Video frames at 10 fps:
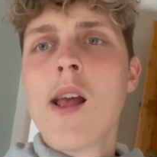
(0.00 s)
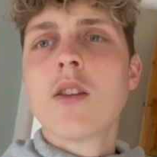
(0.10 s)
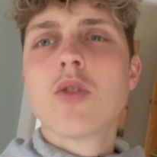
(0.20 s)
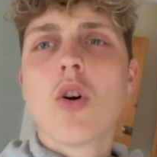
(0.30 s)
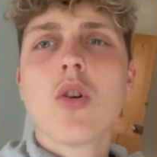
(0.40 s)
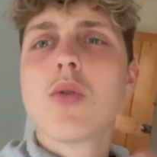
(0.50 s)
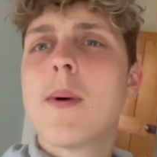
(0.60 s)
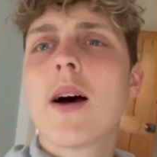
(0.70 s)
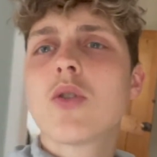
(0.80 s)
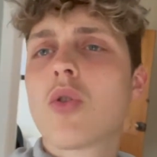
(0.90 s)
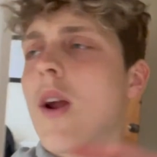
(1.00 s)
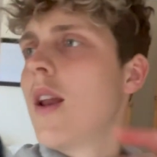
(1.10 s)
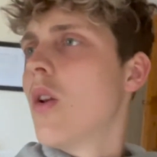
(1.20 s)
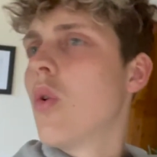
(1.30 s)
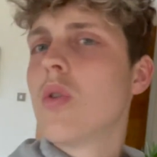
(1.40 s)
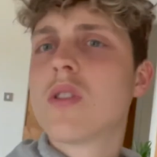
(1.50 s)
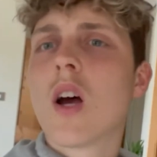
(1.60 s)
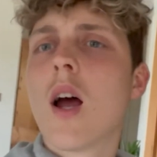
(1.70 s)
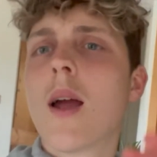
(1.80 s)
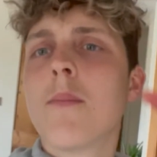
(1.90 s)
it's not all about training all the
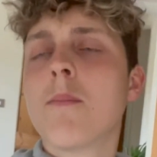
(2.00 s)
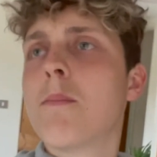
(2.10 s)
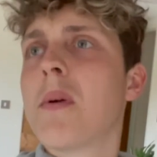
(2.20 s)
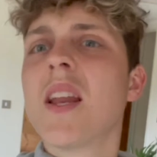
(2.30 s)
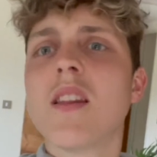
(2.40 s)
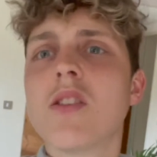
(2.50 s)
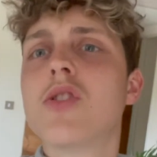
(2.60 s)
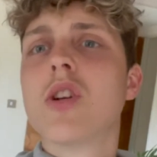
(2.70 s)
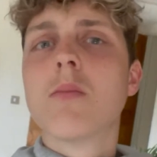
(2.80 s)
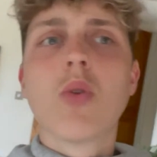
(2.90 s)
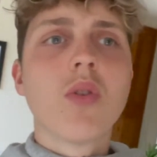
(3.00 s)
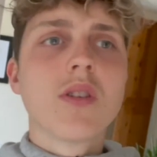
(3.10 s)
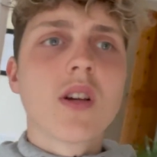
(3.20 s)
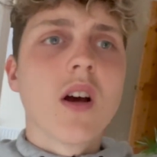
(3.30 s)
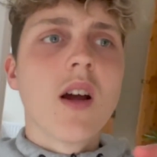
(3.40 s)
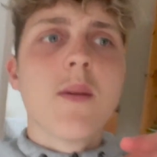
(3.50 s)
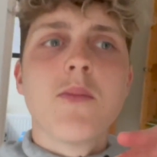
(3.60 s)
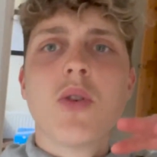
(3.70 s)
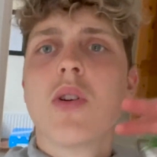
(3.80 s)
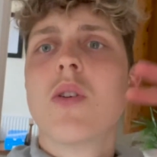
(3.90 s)
time, being in the gym all the time,
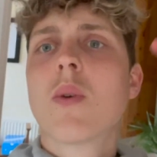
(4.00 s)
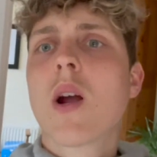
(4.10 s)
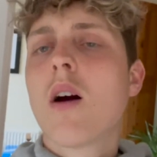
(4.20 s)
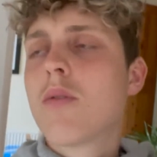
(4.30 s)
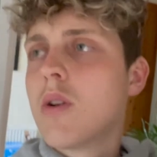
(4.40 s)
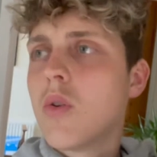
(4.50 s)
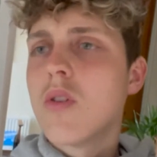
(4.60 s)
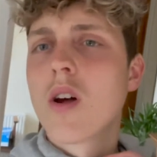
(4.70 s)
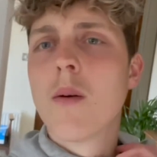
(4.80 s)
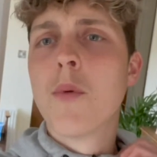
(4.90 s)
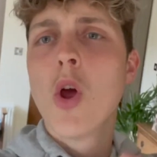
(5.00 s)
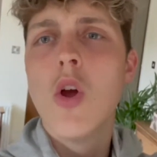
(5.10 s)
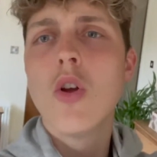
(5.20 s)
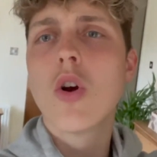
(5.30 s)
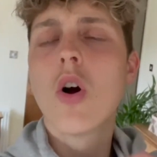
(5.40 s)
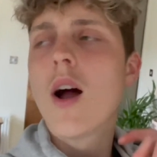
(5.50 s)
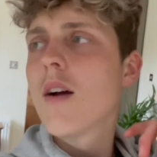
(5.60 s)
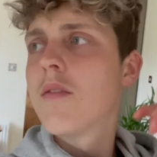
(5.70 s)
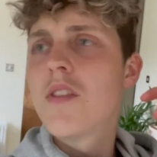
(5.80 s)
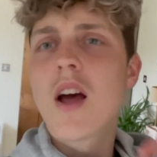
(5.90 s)
doing your recovery all the time. You've got to
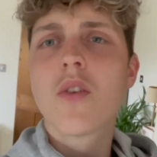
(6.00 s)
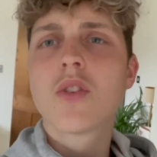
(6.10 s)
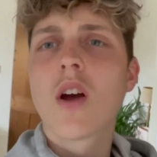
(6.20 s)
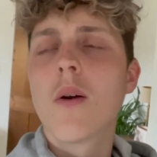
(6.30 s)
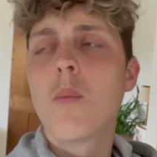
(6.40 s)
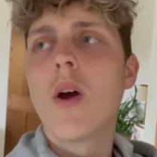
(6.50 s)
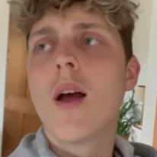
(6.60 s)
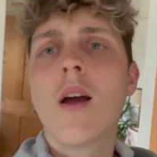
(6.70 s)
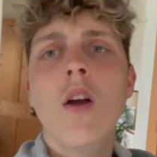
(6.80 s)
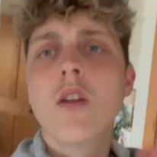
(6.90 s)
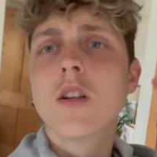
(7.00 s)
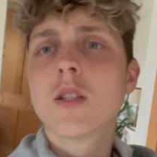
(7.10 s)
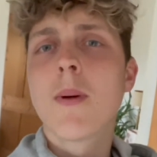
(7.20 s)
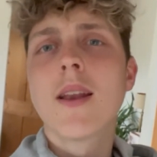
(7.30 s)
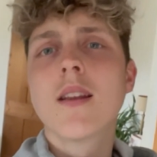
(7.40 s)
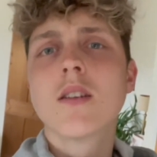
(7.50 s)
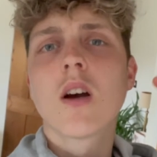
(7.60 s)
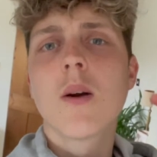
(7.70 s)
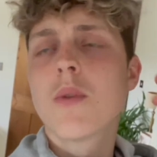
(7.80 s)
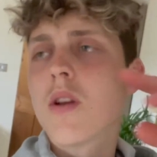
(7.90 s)
have downtime where you're spending
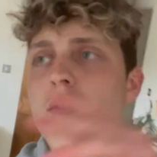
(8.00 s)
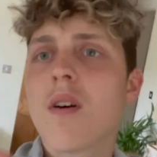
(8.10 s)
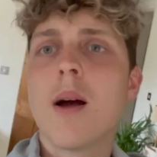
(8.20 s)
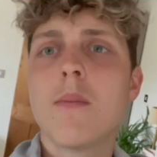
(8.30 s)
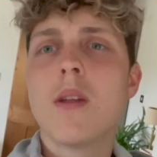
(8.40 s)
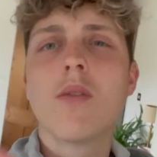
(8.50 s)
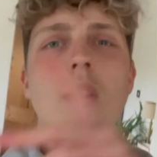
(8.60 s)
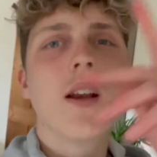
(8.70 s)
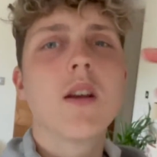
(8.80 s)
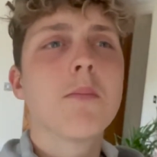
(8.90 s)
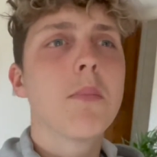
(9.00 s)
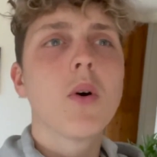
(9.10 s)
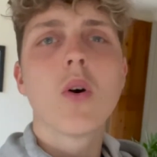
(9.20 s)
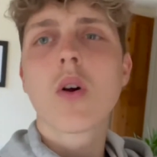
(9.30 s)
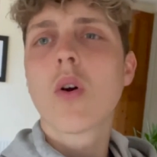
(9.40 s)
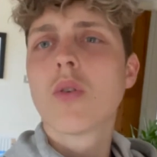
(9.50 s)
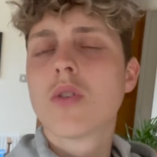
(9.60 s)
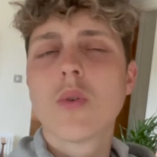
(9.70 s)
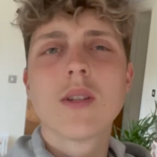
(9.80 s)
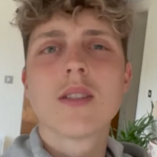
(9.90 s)
time with your family, reading a book or
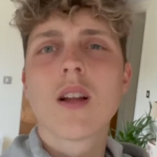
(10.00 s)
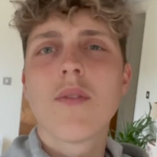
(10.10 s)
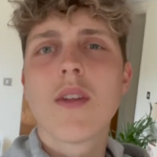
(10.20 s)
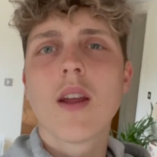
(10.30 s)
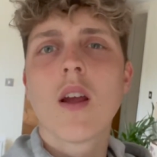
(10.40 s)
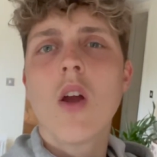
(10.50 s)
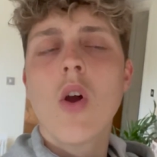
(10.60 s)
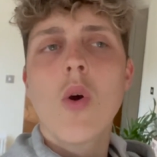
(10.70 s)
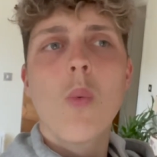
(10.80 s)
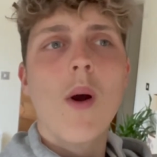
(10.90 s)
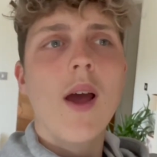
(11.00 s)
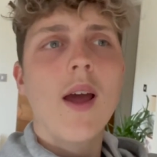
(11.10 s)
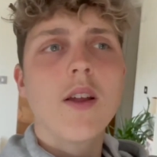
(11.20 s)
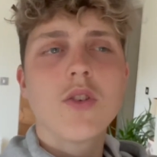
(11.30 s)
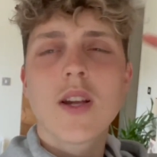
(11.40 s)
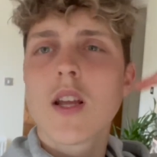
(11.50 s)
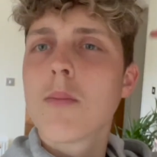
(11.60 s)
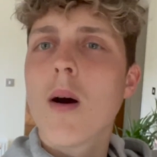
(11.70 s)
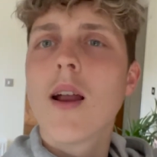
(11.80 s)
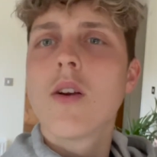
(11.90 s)
doing something where you take
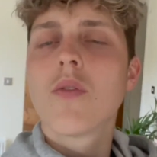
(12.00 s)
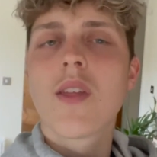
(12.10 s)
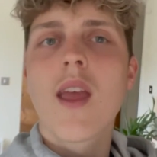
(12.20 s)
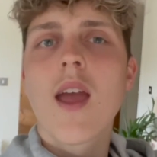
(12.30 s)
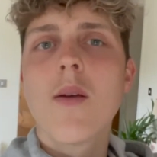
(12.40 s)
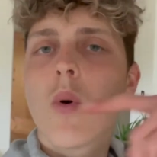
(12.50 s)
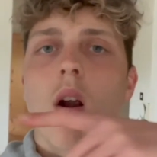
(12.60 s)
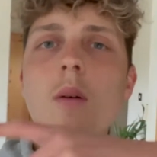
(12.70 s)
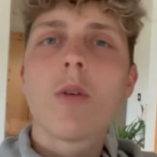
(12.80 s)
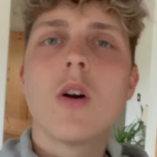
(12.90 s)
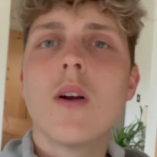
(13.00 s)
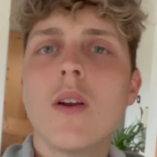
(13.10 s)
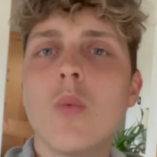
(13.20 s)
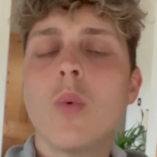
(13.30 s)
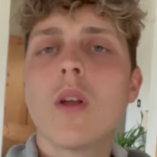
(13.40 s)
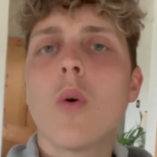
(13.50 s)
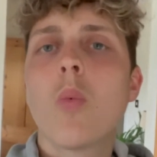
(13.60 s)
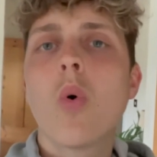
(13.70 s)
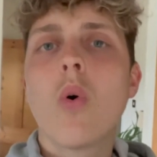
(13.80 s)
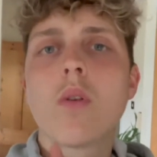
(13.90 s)
your mind off the game. Where I'm going with a
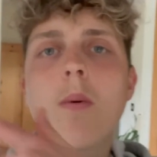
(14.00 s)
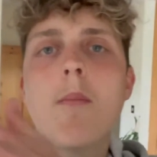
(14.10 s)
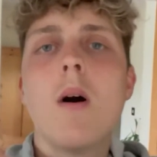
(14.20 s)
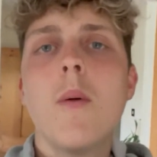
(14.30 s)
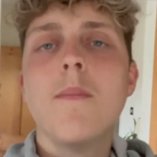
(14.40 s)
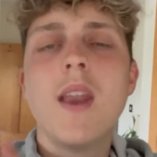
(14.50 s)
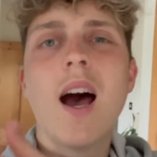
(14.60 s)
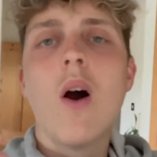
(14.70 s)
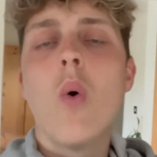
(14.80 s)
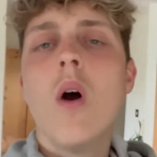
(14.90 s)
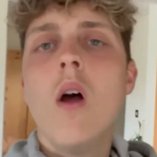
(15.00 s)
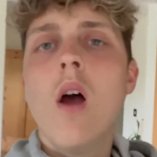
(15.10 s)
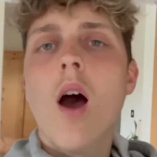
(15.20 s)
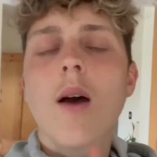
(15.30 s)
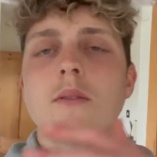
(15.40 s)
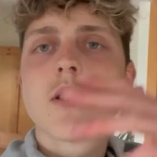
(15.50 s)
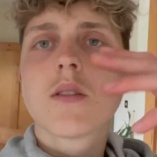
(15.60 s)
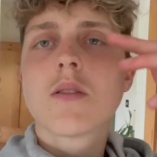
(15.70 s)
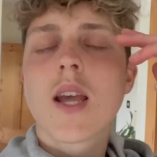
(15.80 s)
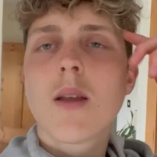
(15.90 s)
walk with my mum now, I'm
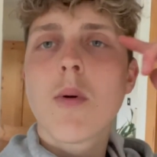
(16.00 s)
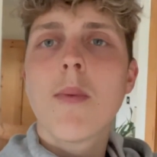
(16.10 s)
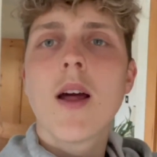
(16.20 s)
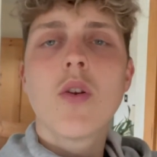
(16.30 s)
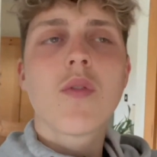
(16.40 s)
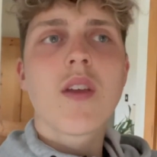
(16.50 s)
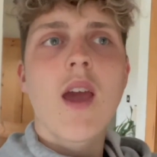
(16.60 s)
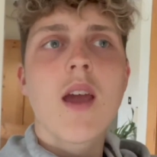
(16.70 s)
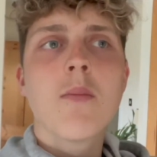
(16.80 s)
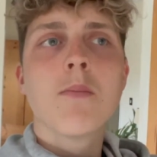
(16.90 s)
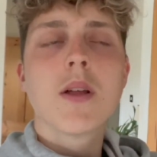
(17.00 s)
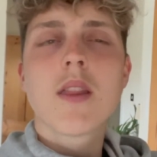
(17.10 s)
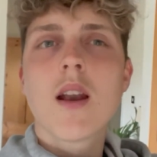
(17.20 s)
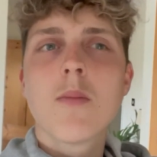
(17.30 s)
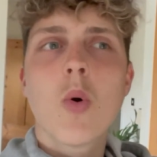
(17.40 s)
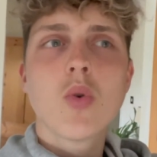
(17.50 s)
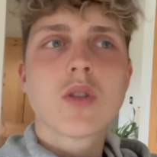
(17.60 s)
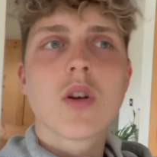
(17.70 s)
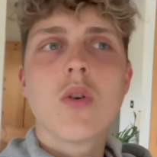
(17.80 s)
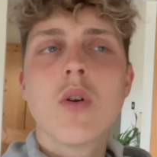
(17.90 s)
taking my mind off the game, but then I'm
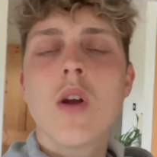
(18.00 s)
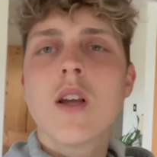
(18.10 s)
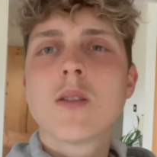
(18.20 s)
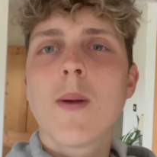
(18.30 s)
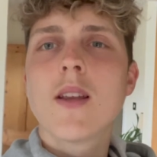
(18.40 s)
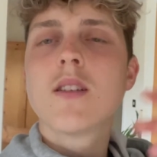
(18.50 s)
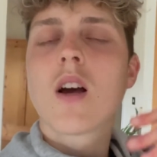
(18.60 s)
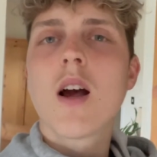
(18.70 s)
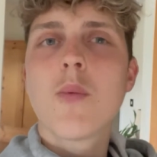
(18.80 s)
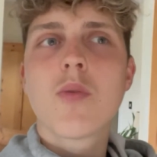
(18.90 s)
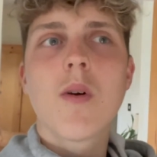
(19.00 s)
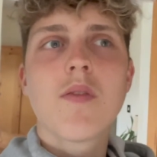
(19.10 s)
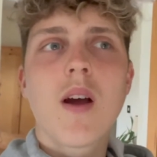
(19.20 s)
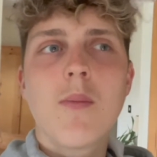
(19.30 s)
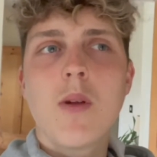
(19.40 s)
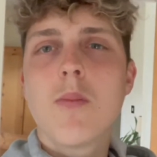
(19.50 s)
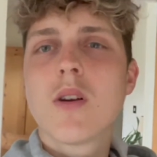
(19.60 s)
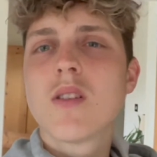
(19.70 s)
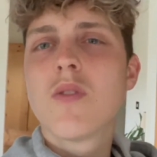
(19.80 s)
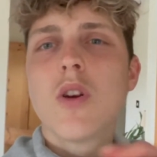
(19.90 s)
also spending time with my family,
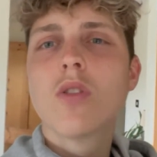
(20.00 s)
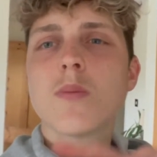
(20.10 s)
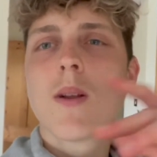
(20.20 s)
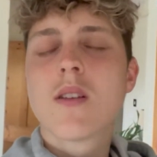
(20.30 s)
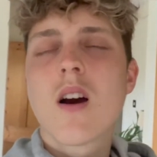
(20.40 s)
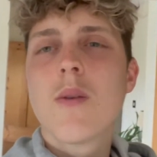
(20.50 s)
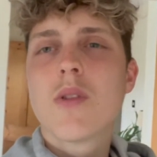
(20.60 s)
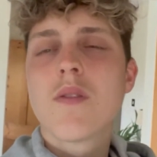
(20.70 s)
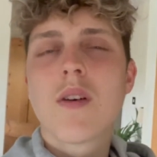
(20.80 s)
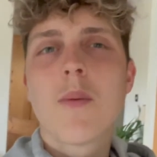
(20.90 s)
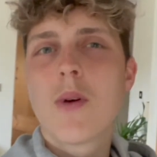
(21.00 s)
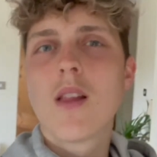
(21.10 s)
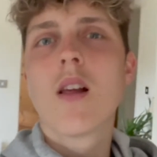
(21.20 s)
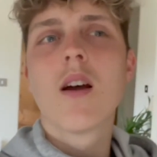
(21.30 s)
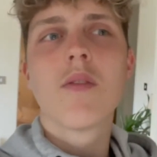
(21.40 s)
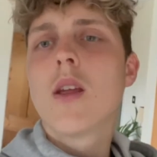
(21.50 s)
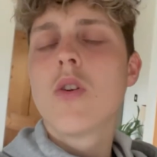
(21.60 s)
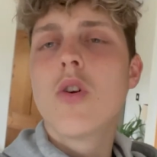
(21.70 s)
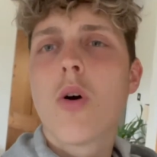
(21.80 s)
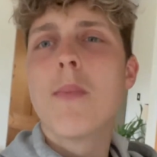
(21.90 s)
because if you don't spend time with your family in life,
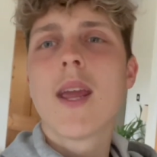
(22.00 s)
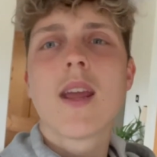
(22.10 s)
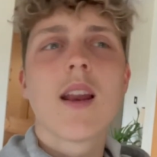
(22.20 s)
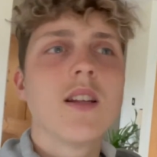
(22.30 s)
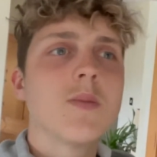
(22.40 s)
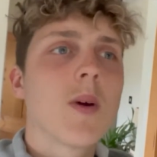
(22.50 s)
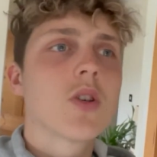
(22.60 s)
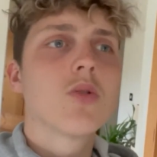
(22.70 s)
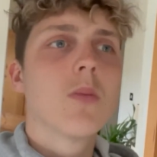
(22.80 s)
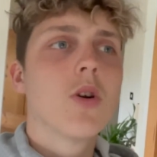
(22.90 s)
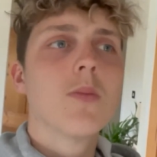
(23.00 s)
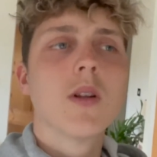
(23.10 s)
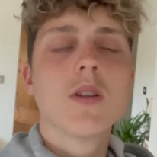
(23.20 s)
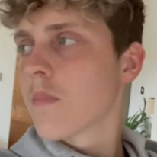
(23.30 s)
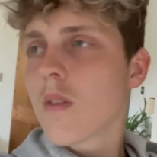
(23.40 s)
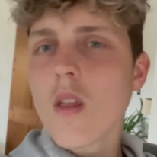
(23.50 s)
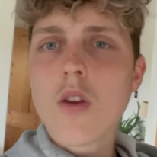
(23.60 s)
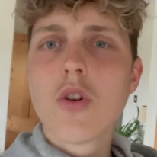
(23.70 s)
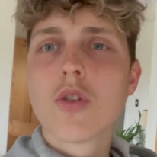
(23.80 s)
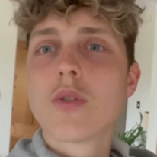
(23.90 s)
you're not making any special moments.
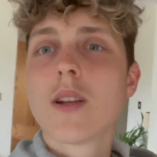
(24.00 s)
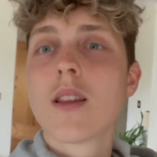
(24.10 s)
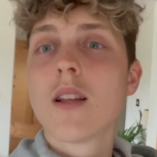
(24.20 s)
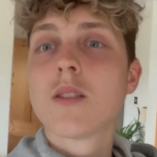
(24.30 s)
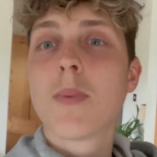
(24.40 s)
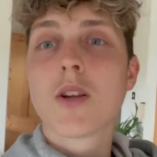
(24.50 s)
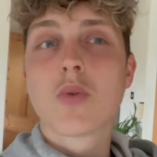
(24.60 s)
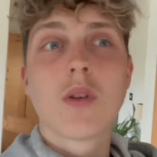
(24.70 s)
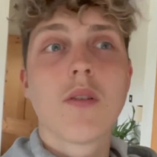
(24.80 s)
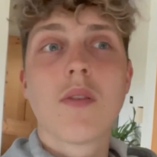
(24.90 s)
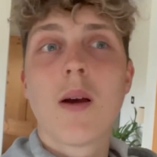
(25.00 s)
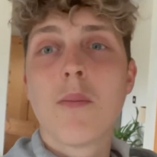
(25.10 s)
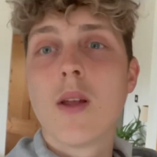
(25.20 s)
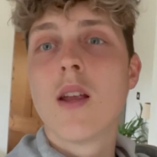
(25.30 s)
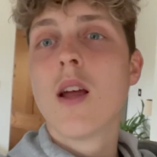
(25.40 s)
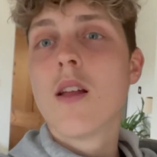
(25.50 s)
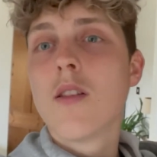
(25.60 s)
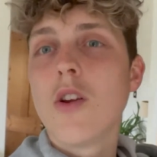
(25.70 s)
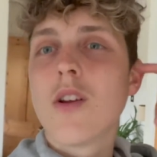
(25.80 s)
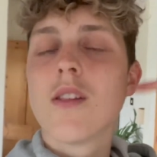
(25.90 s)
You're not doing anything special with your family that
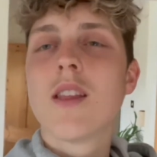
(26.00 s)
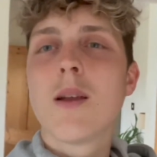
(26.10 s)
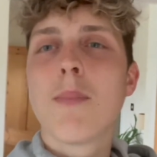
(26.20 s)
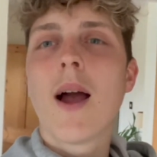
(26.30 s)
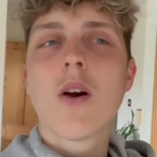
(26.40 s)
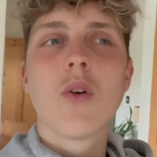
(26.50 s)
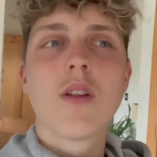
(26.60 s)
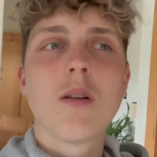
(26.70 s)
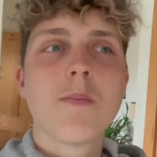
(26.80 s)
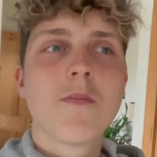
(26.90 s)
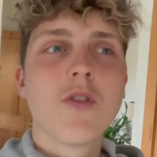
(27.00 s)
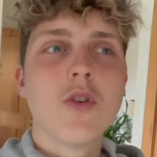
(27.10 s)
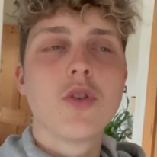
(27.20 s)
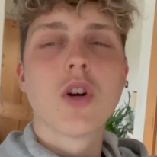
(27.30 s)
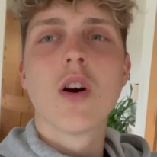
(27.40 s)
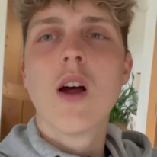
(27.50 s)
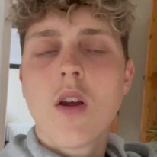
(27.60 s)
you can think back on in the future.